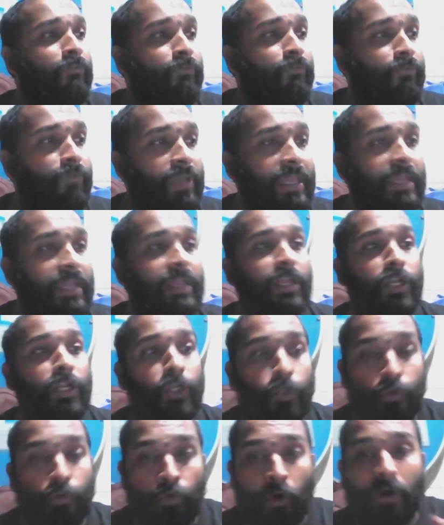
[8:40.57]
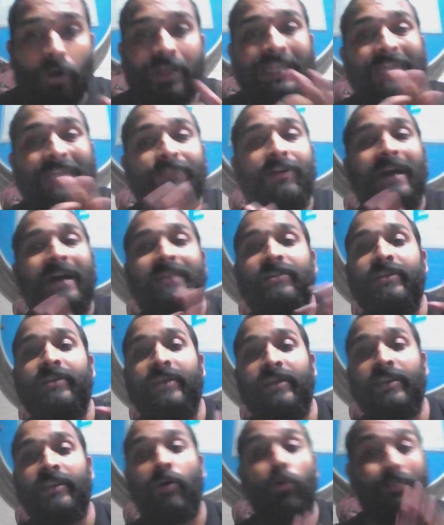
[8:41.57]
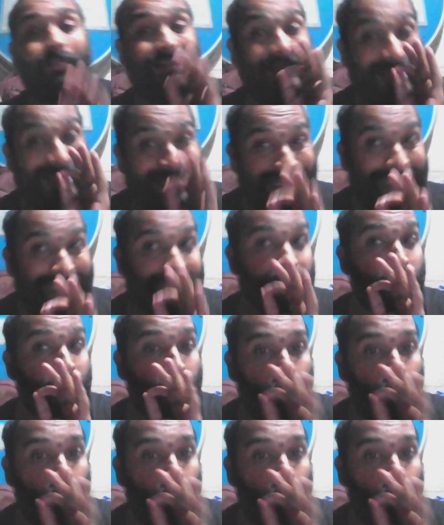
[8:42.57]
we do not define the degree or the degree is